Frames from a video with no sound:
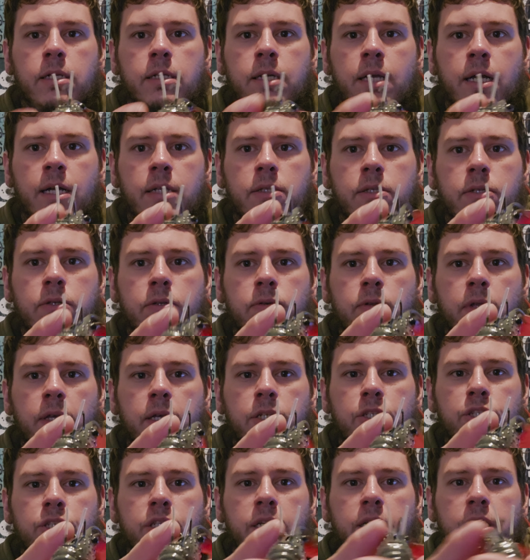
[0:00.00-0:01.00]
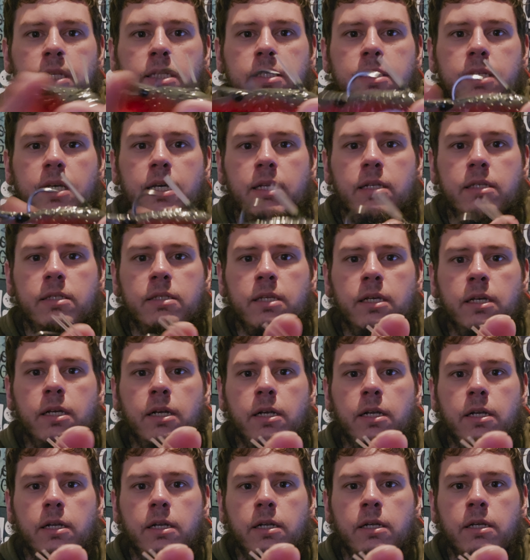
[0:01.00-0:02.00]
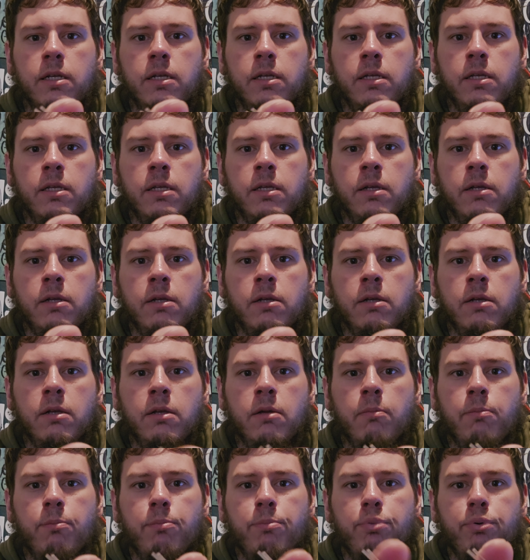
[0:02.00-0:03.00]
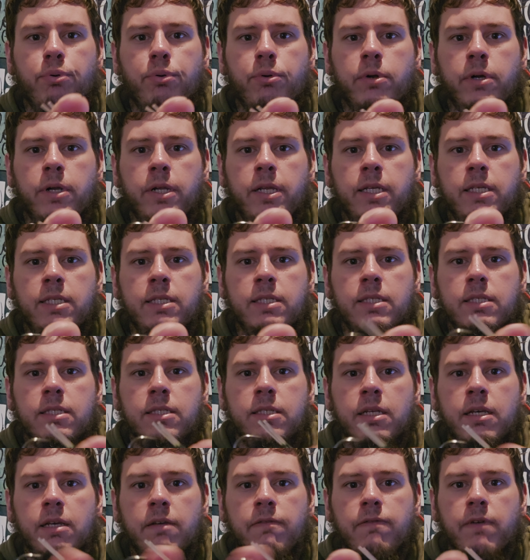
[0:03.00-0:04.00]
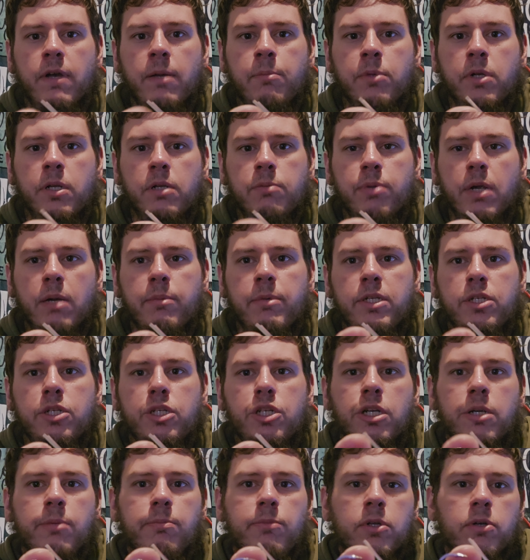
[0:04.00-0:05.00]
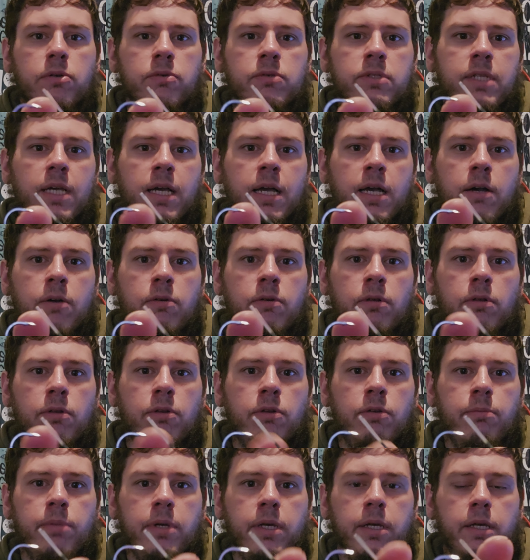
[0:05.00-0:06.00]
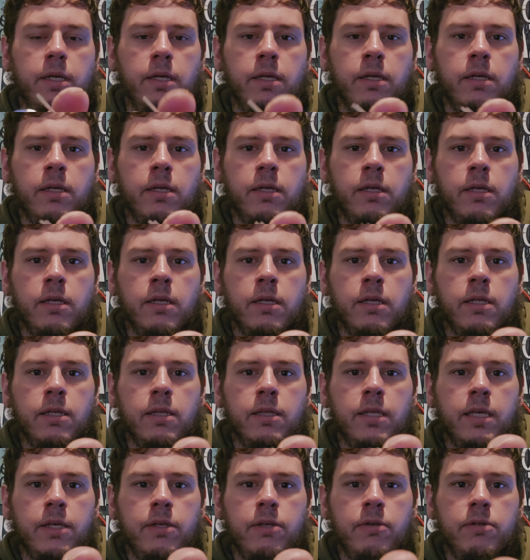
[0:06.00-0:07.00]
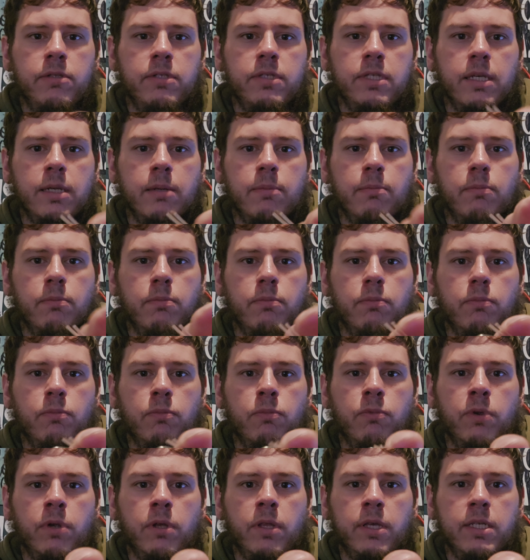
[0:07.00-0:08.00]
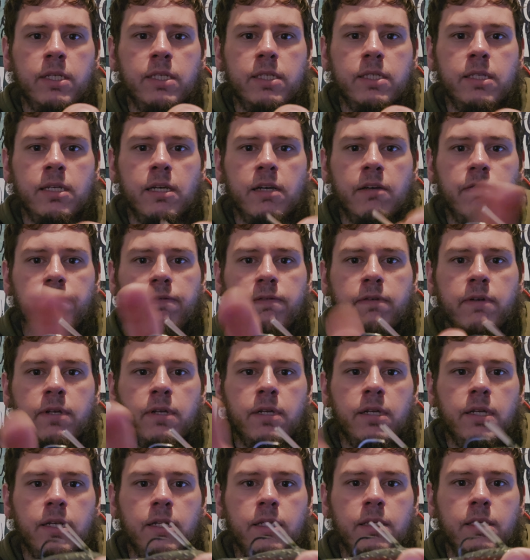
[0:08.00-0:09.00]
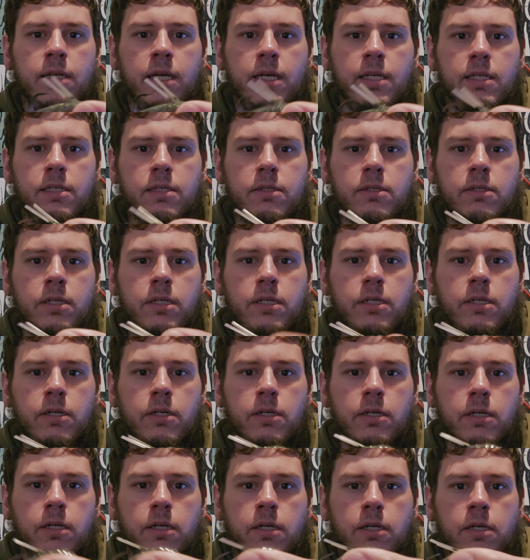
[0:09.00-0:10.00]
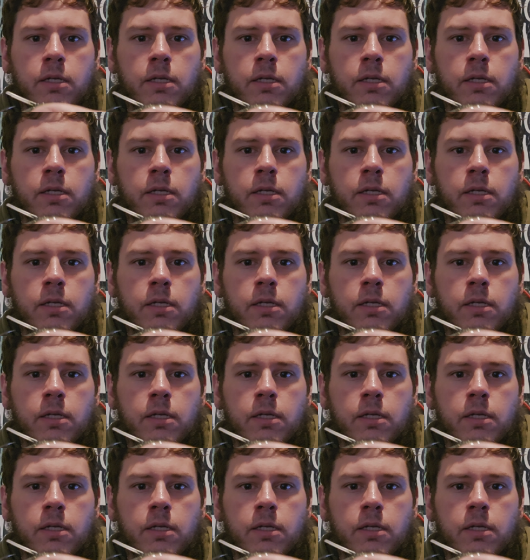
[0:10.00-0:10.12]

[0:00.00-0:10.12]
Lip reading: Got two like jig antennas there. Pretty stiff. I'm gonna probably trim those down a little bit. They do seem really stiff. Nice sturdy hook.